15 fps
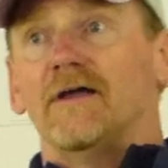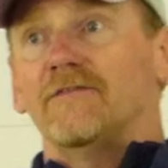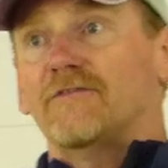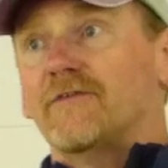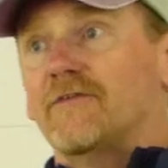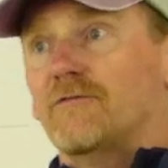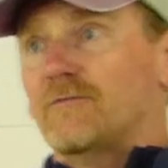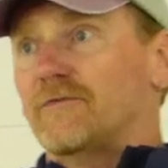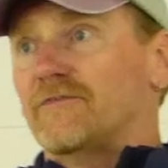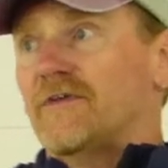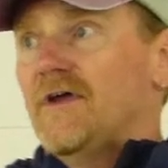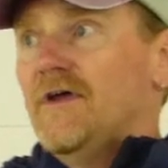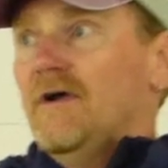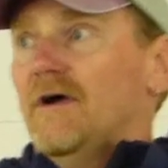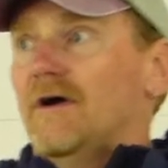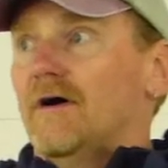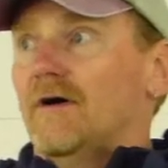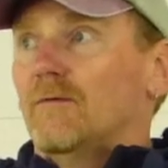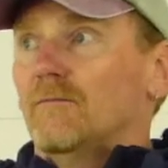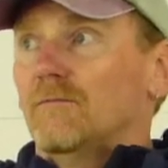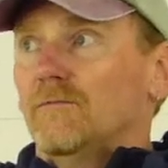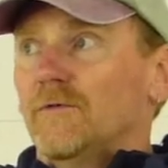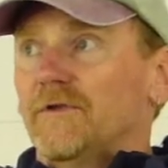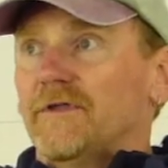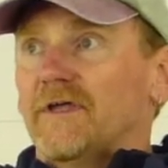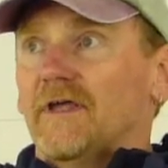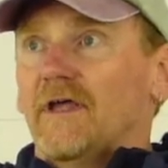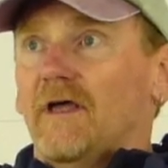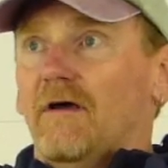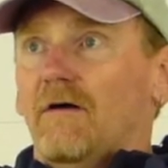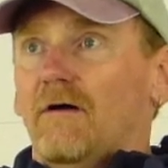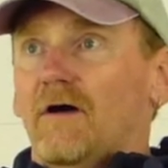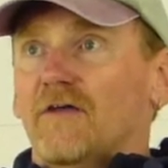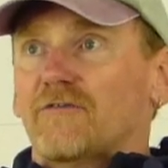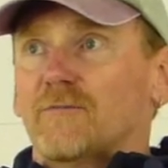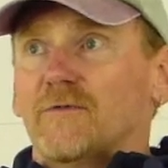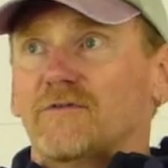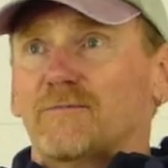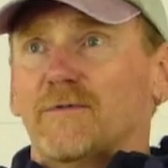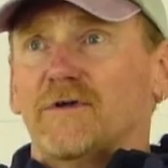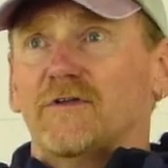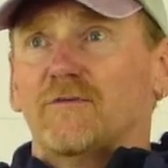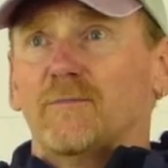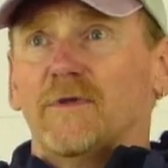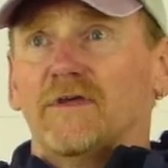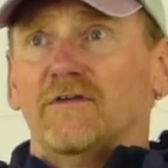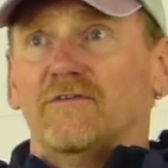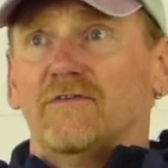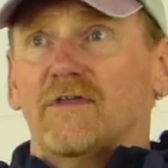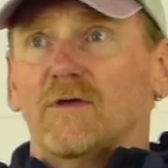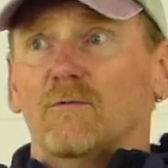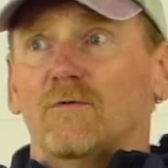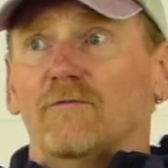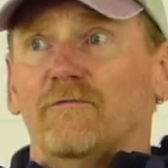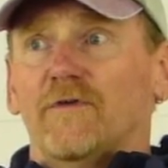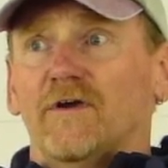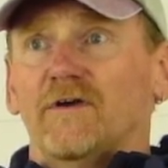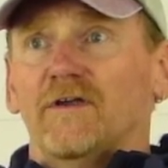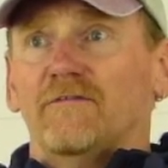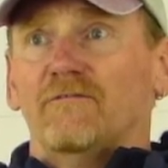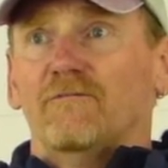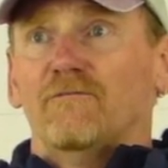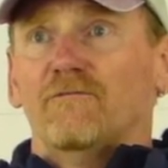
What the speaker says: So this was a really awesome experience because they were very